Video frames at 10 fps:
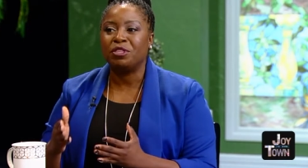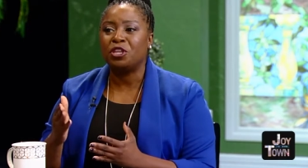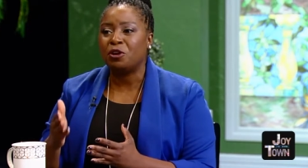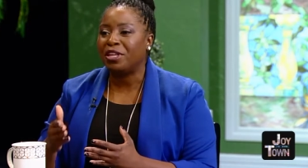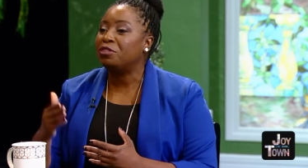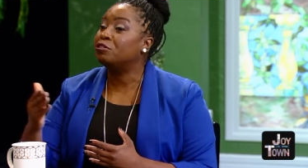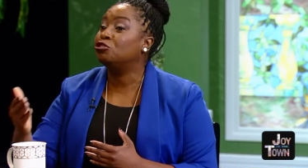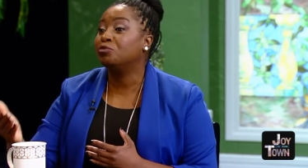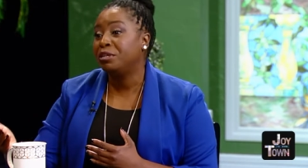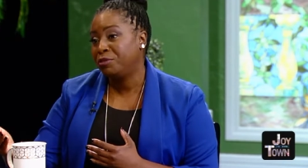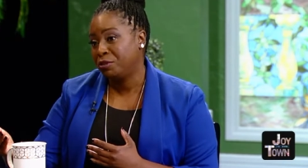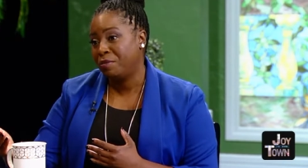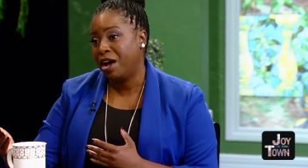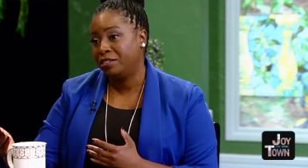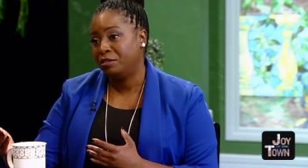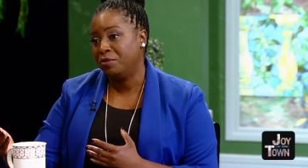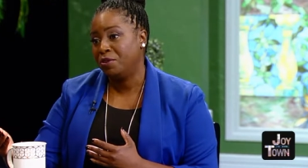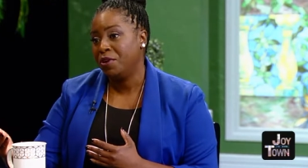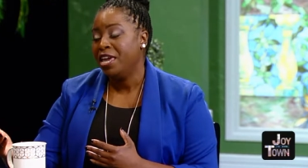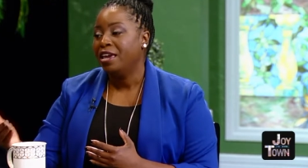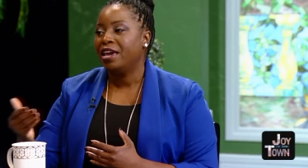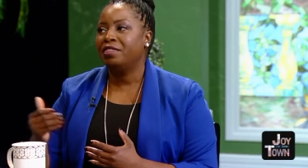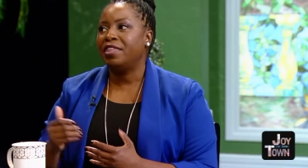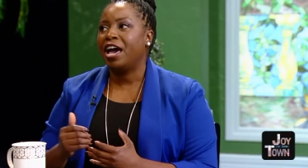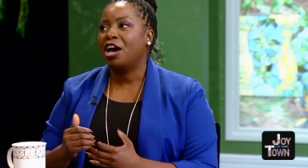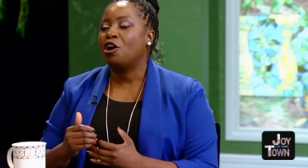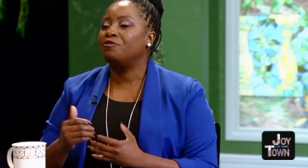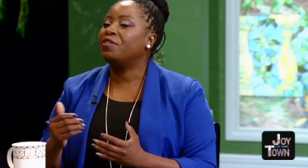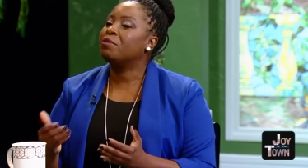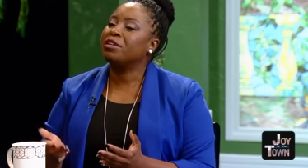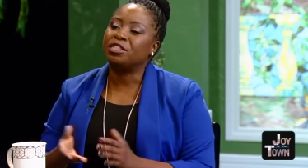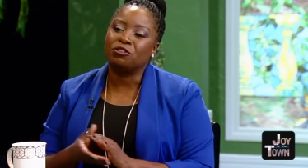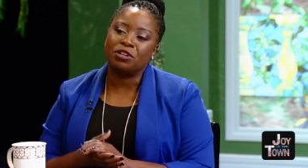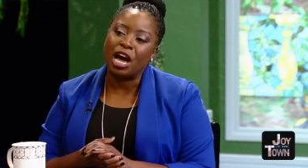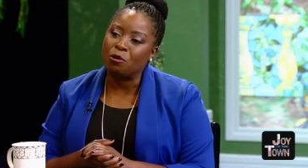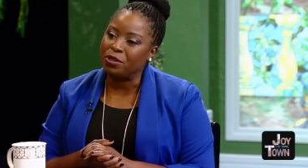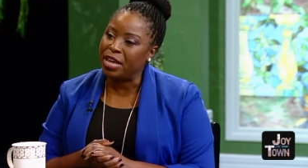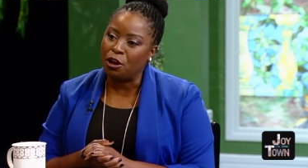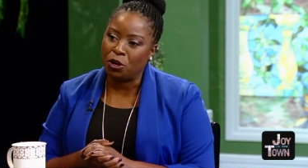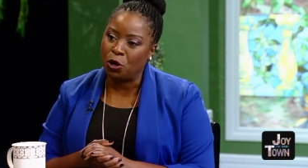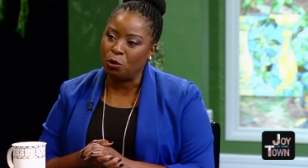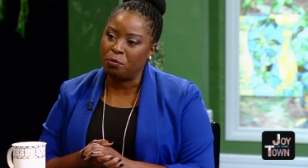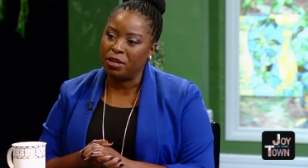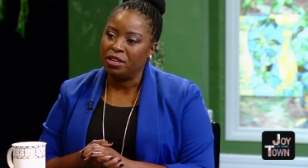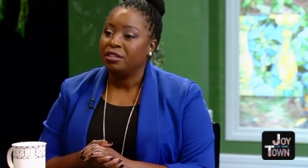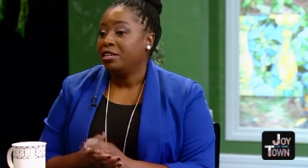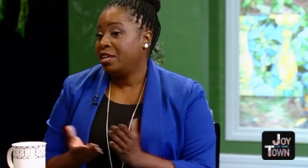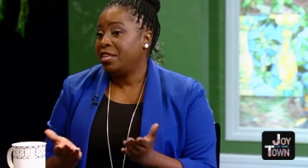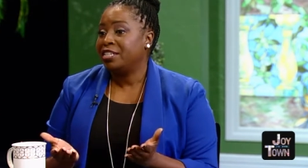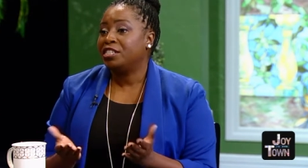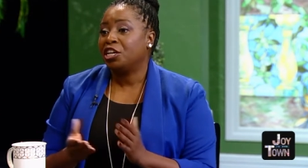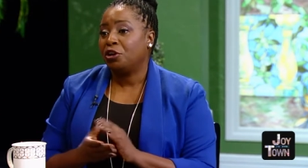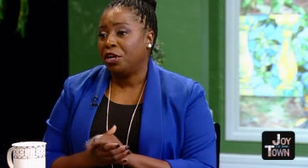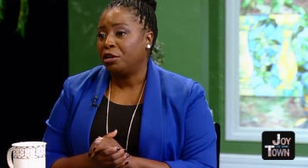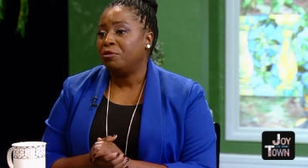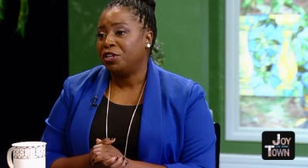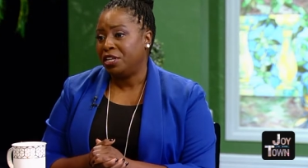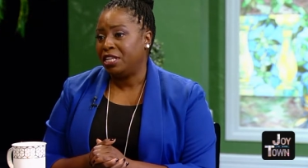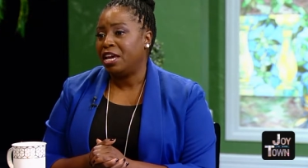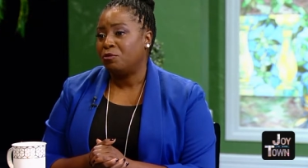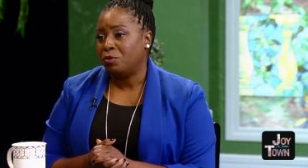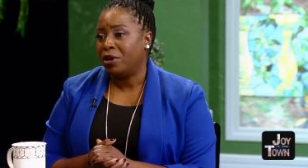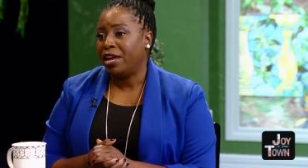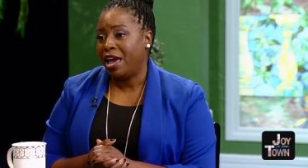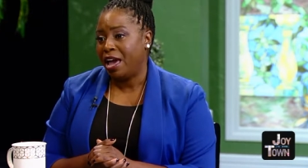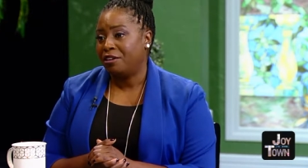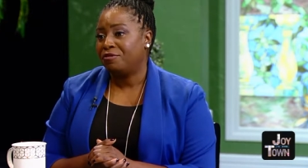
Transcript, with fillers: know that their dreams are possible and that our families are not without hope. And that's the caring community that we want to have.